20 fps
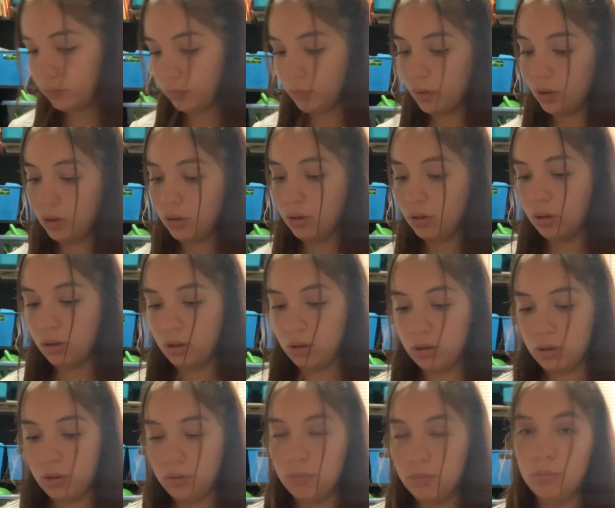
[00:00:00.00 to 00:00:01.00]
know.
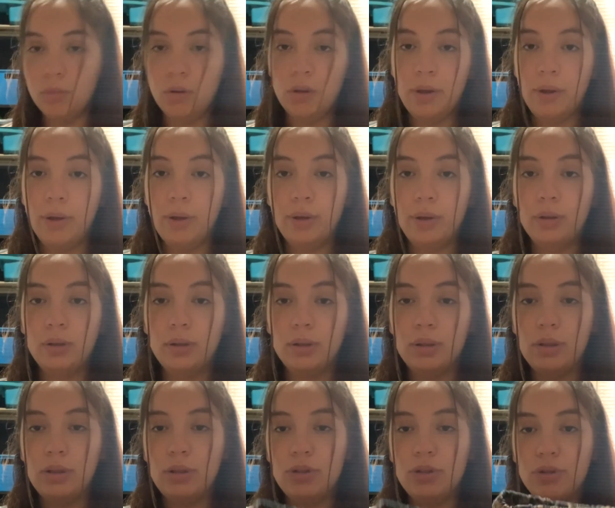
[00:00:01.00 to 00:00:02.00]
Look at these
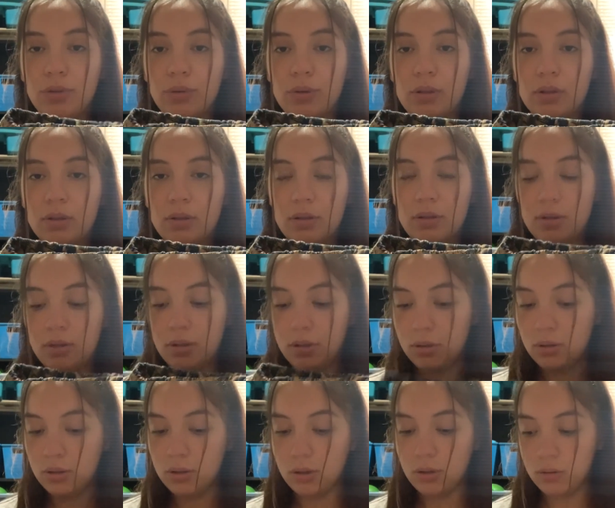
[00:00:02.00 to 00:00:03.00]
shorts. They're
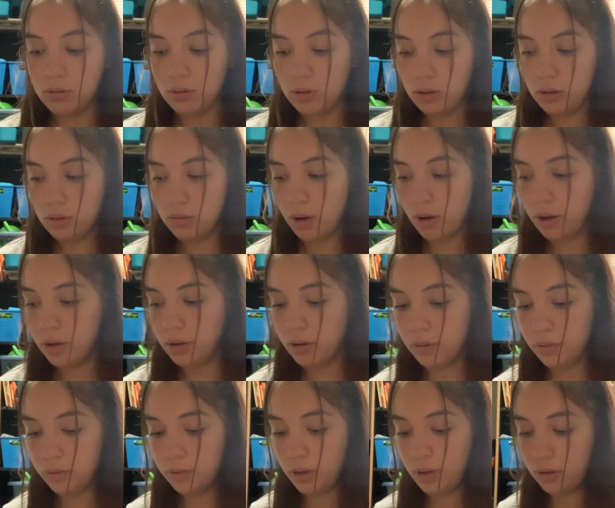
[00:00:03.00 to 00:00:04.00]
so cute. I know that
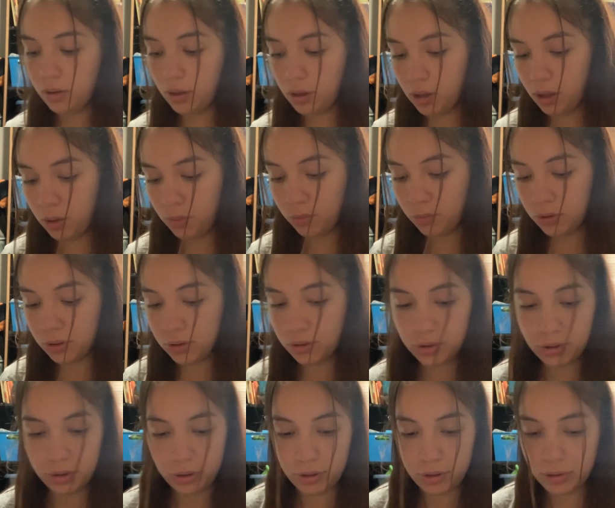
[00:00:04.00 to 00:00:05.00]
they came with a
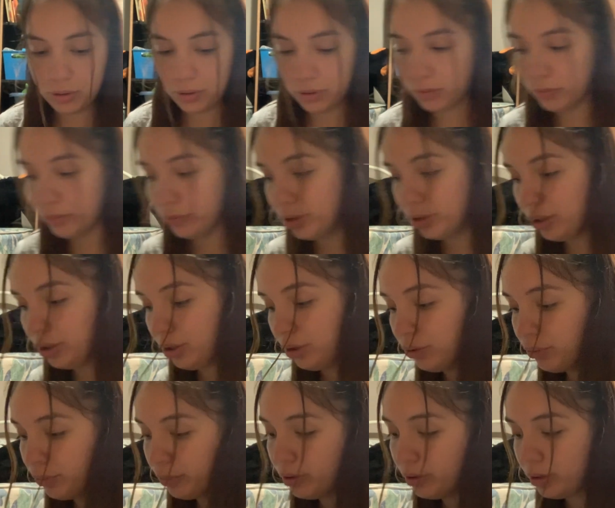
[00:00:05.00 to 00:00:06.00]
shirt, so I'm digging through
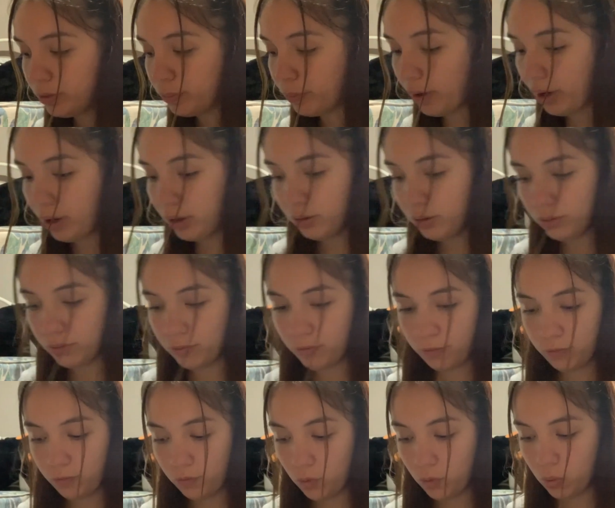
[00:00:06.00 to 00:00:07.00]
this pile
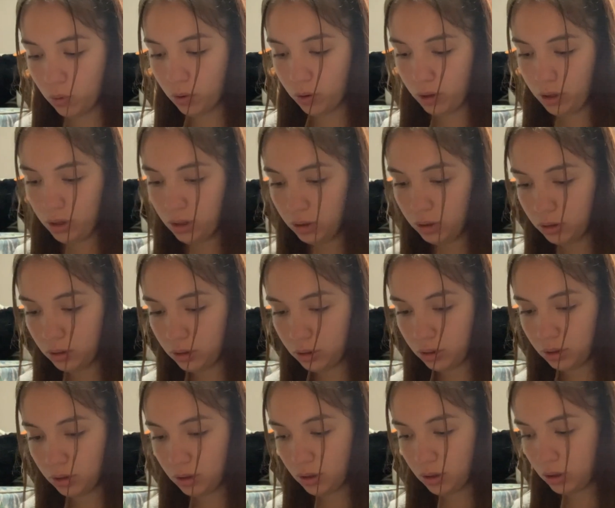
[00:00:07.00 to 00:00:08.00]
for it.
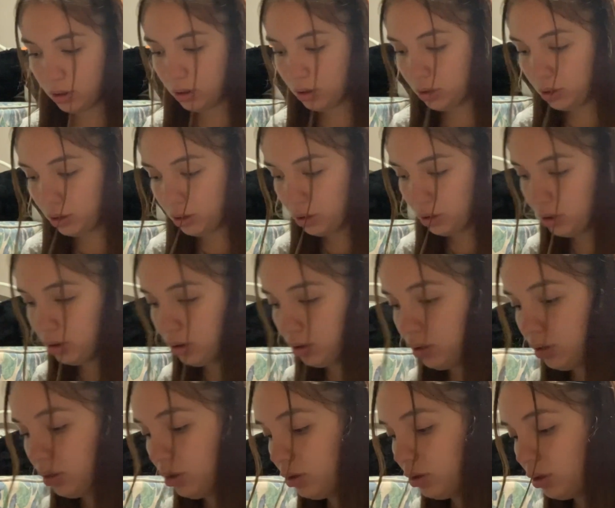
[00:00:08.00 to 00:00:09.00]
Because
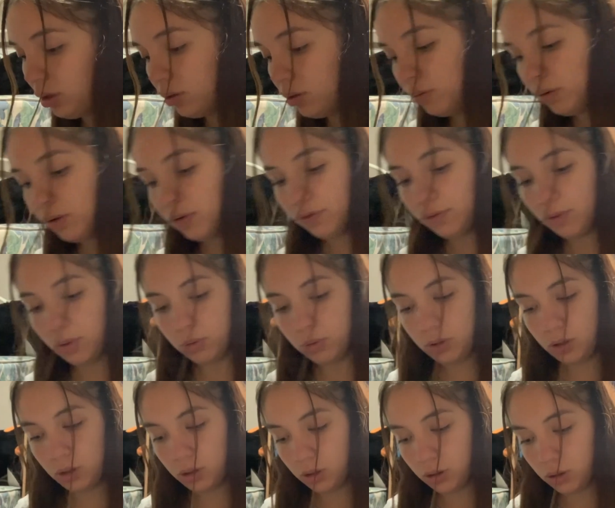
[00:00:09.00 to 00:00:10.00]
I don't want to fold it,
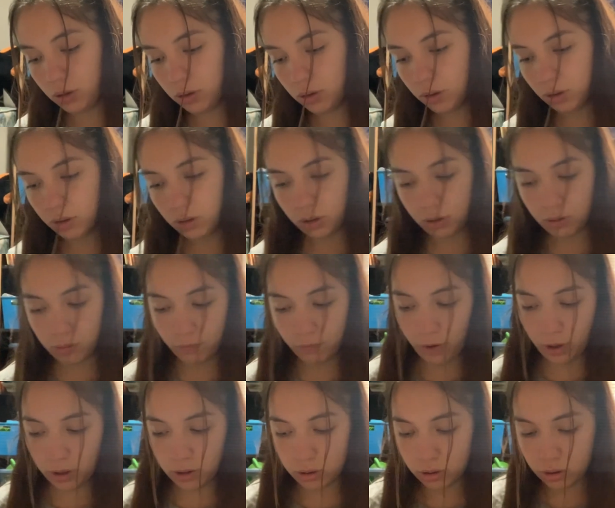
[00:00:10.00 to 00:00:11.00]
and then I find the
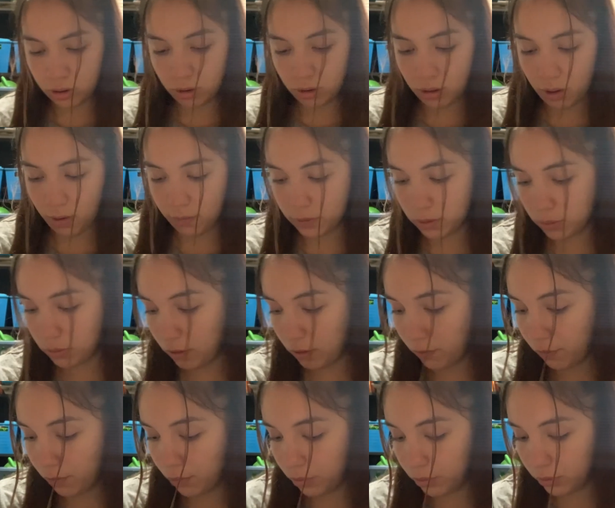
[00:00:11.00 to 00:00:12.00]
shirt and have to refold
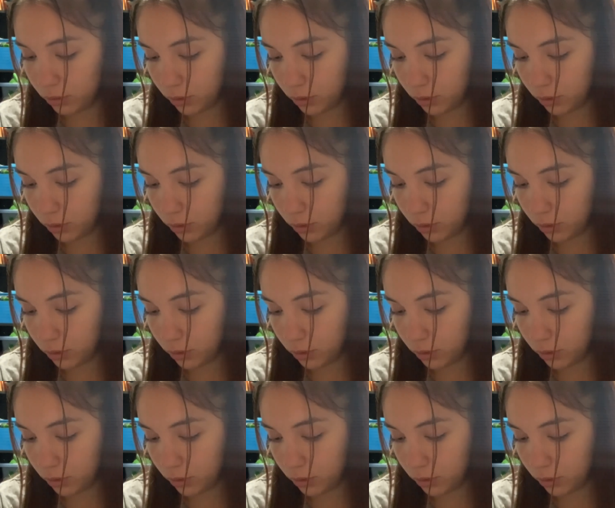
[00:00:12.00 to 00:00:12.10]
it.